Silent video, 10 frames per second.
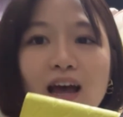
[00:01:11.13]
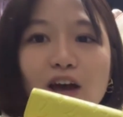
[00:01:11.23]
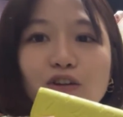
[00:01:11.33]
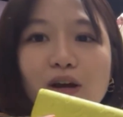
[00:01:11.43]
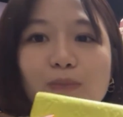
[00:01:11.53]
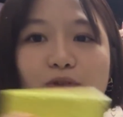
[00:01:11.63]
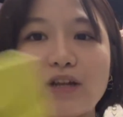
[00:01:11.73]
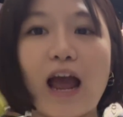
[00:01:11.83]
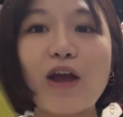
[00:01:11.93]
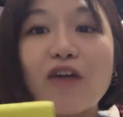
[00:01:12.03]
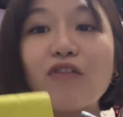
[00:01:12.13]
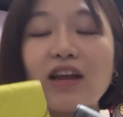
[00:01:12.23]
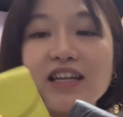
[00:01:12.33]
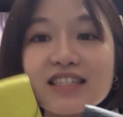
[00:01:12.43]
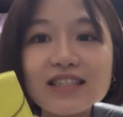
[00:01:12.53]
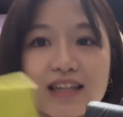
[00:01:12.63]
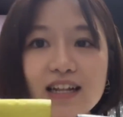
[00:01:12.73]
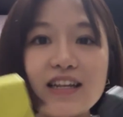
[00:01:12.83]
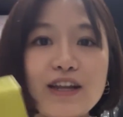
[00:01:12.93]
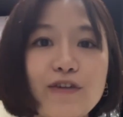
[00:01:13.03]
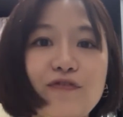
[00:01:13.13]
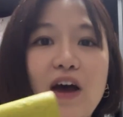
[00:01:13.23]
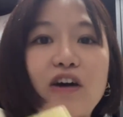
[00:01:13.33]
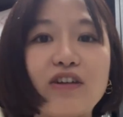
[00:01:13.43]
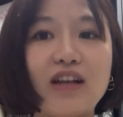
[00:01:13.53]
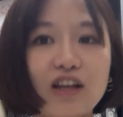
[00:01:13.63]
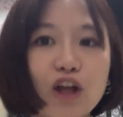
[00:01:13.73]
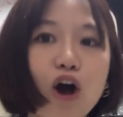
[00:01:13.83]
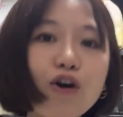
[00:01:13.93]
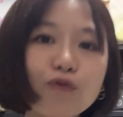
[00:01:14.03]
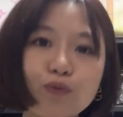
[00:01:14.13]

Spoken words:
how do I put it? I instantly fell in love